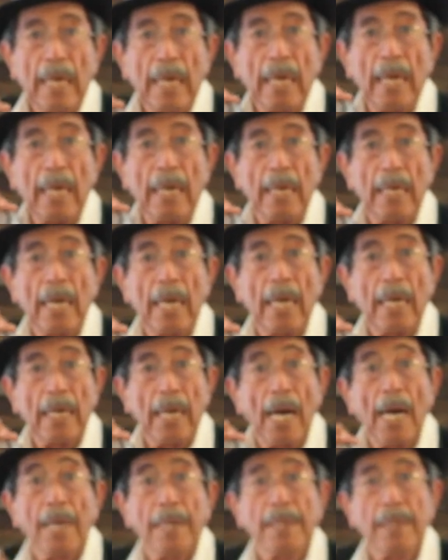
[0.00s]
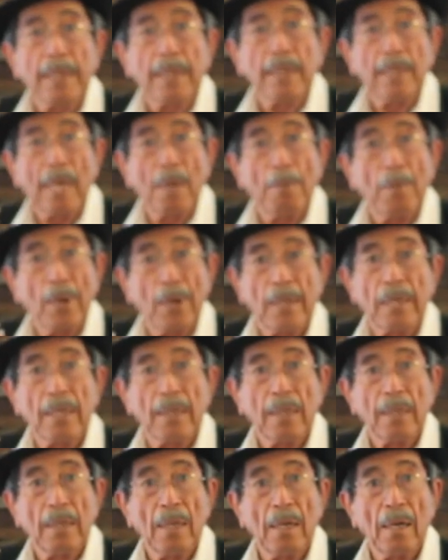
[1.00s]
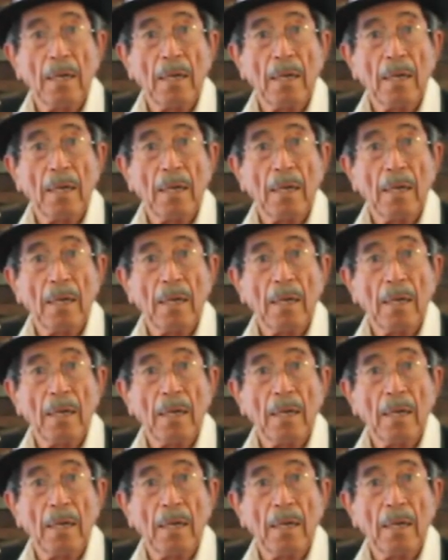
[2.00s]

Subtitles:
and I bought it